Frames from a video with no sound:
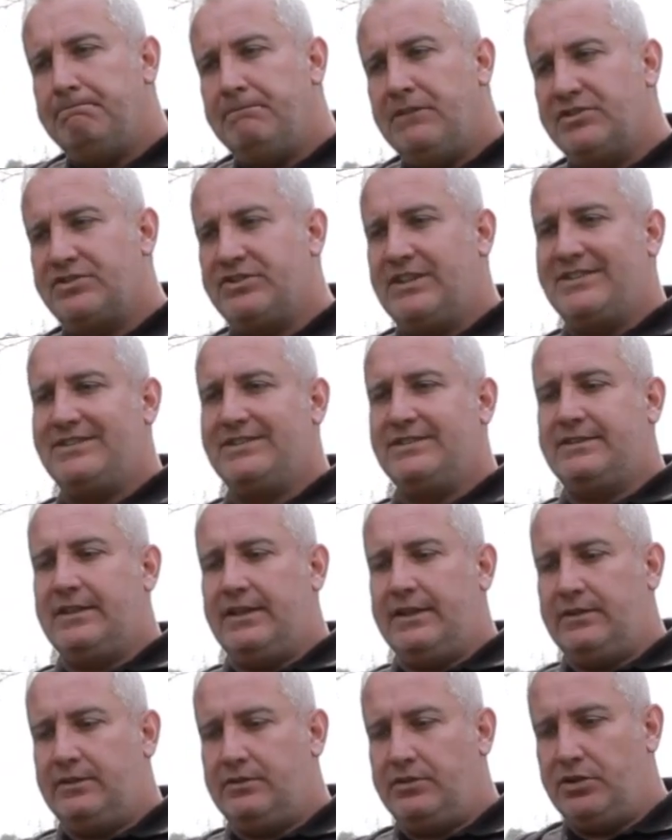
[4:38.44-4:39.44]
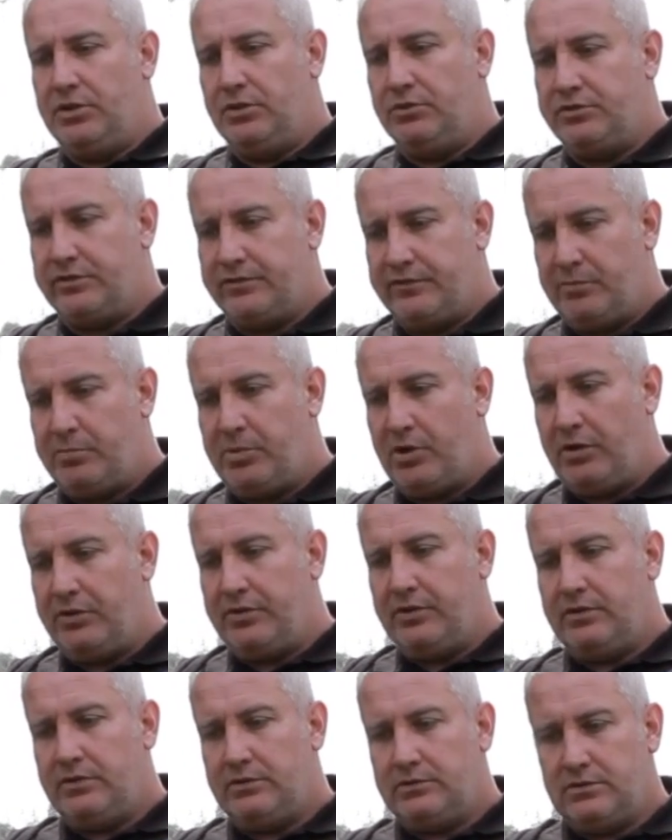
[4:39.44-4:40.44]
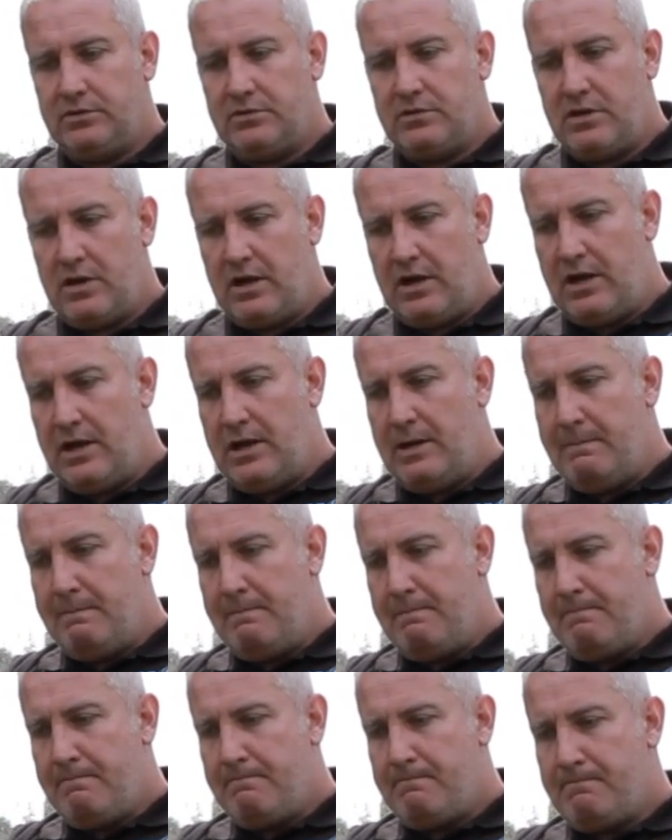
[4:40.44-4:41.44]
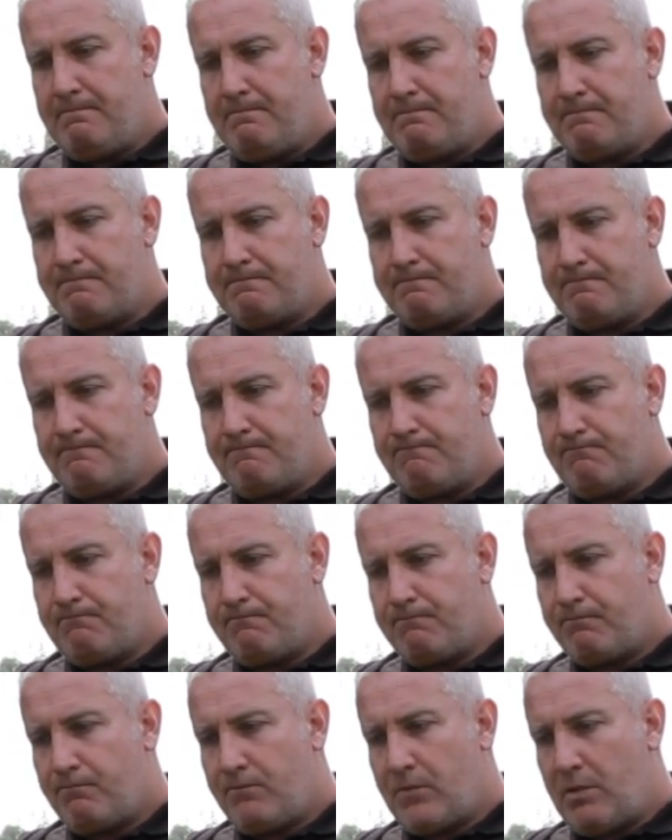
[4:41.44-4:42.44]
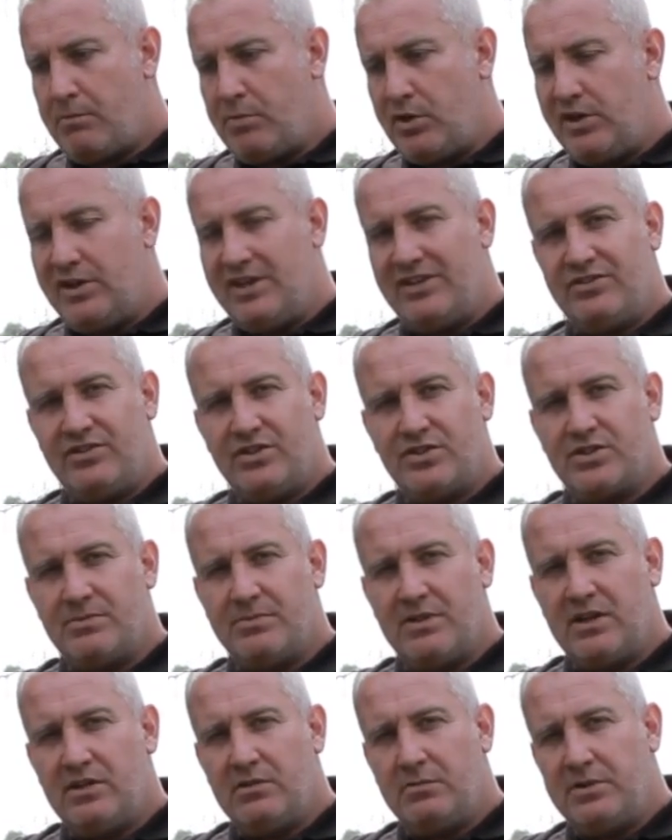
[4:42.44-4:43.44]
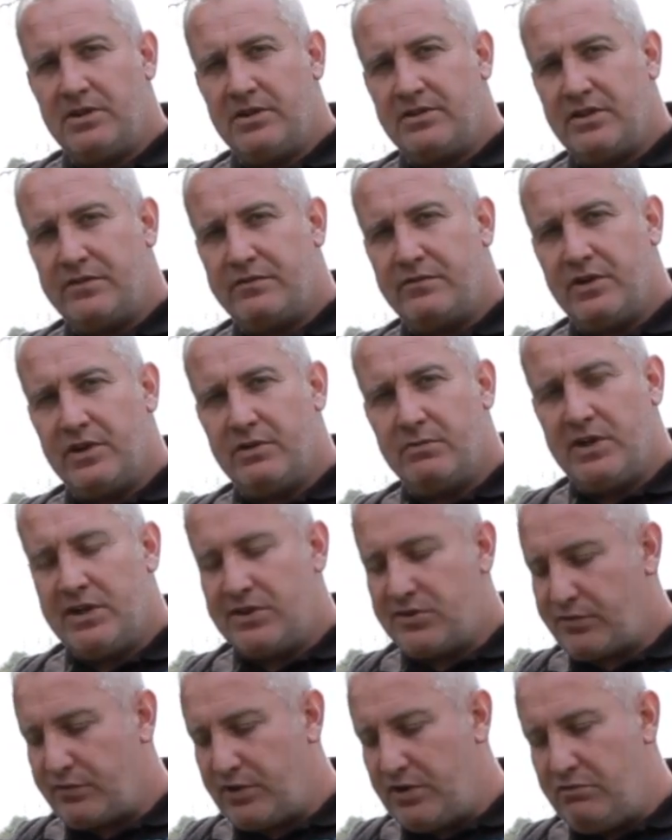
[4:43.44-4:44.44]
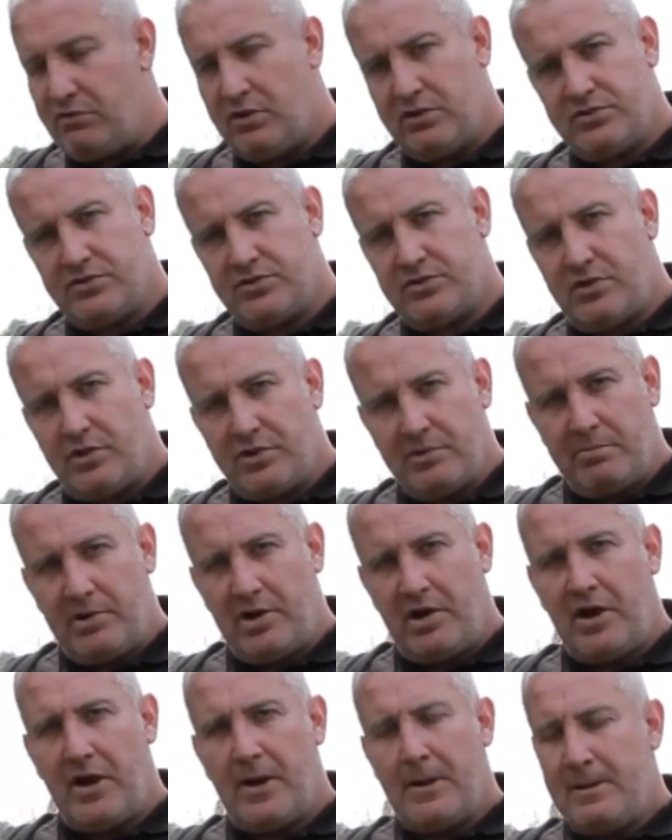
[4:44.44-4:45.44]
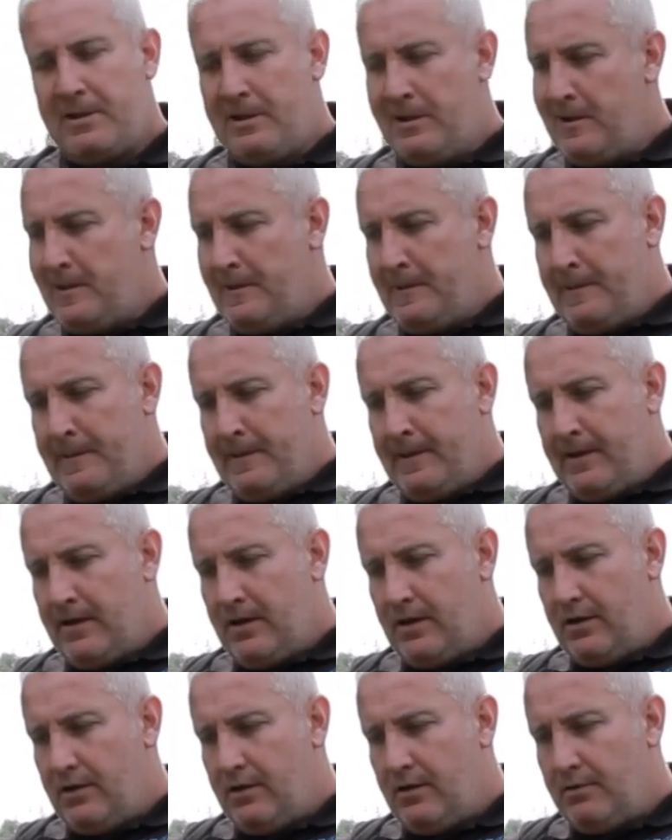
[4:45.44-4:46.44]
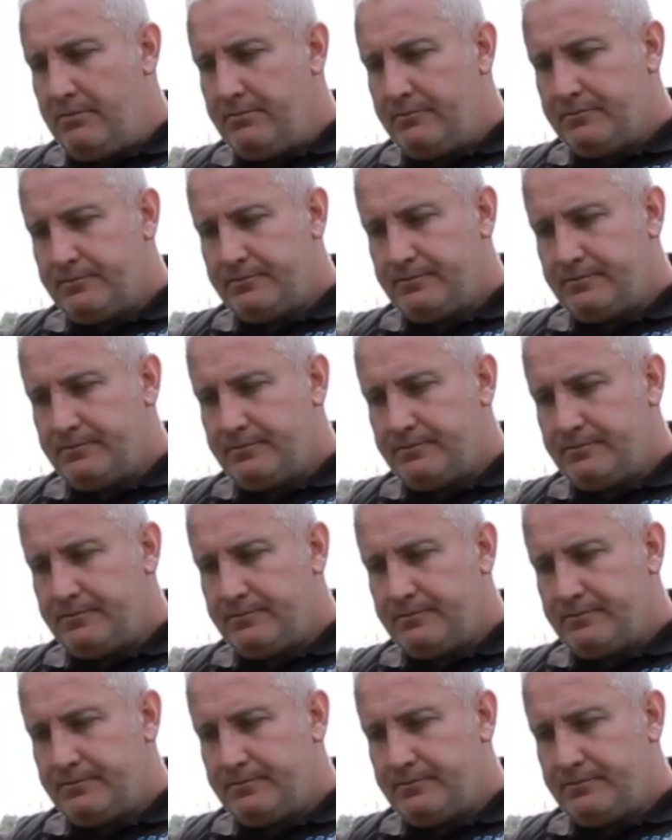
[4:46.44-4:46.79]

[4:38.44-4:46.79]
necessitate the use of a pod, but you need to do something a little bit different, where 3 rods on a bar, all